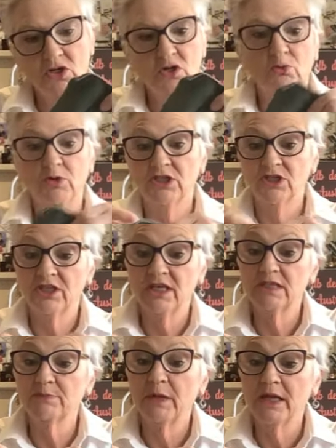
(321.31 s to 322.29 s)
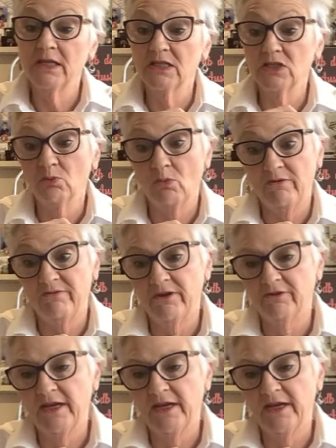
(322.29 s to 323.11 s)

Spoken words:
which these pins were very